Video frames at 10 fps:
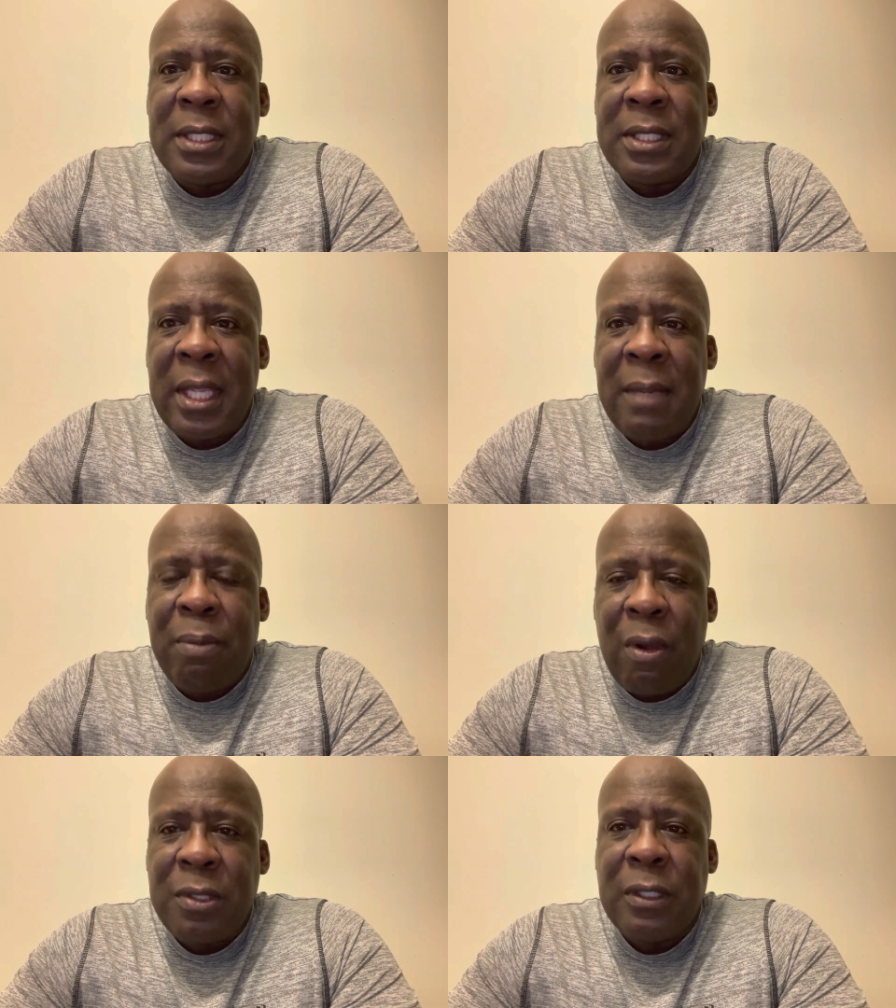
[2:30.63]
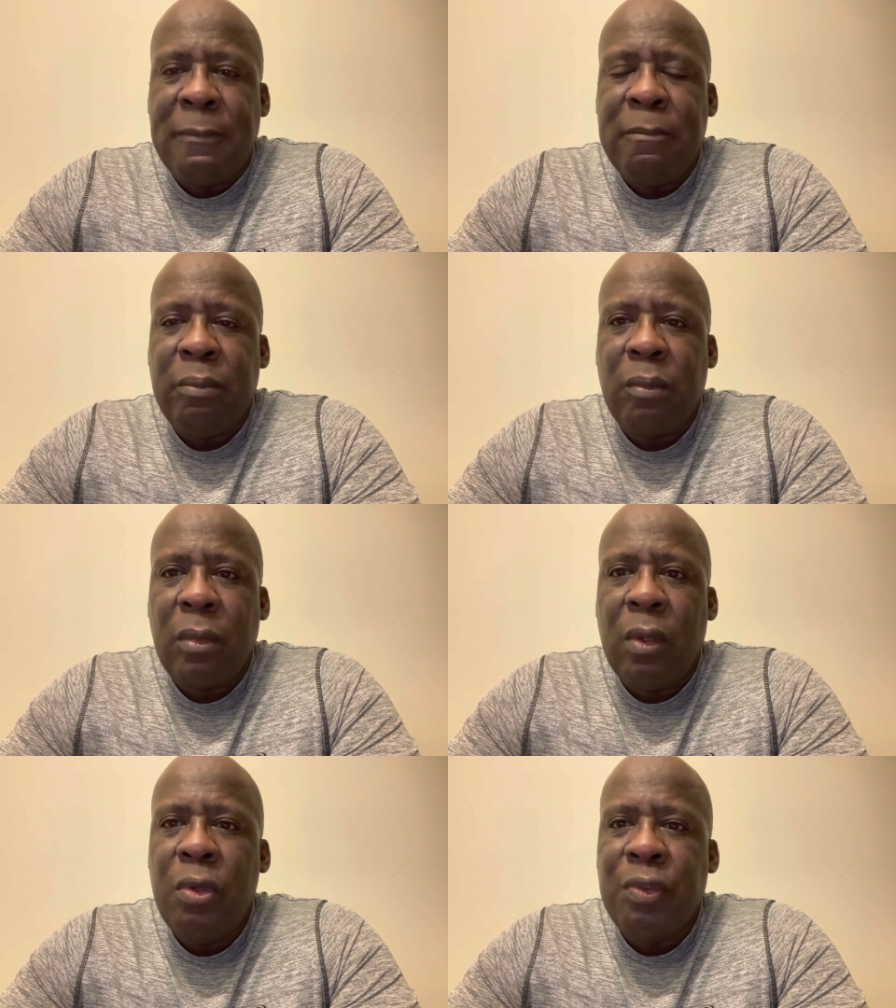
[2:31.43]
same person
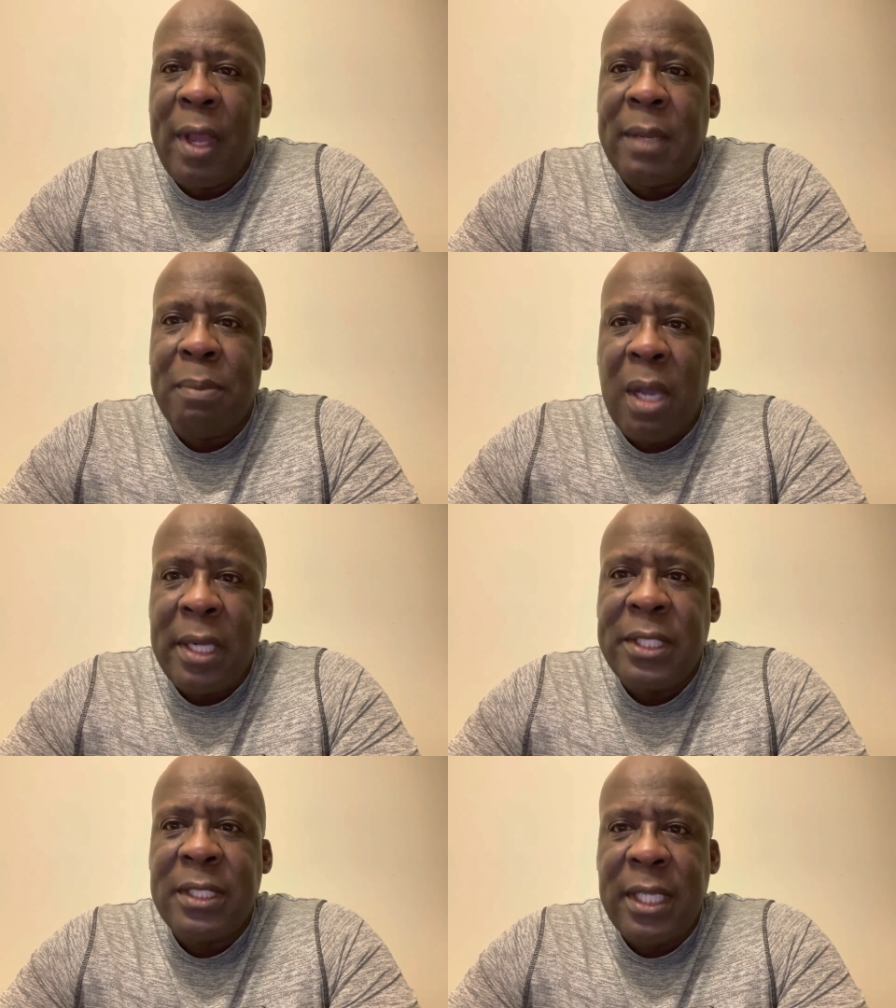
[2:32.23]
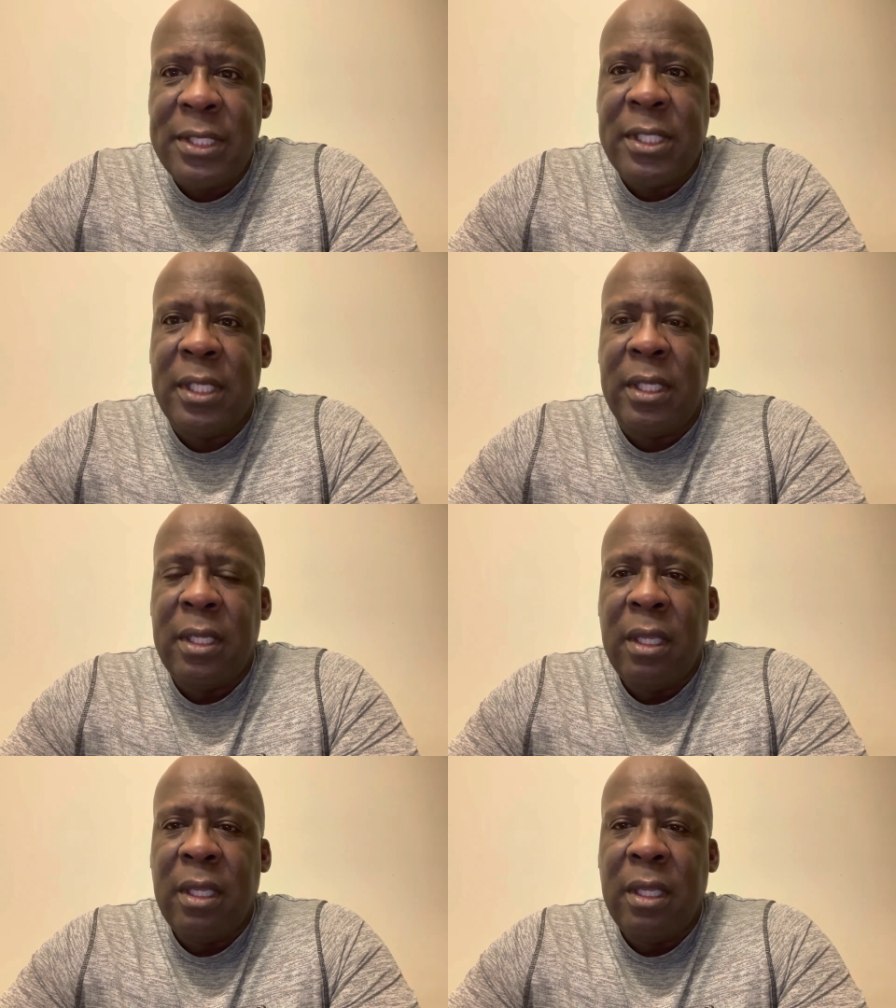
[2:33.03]
who tried to punish Disney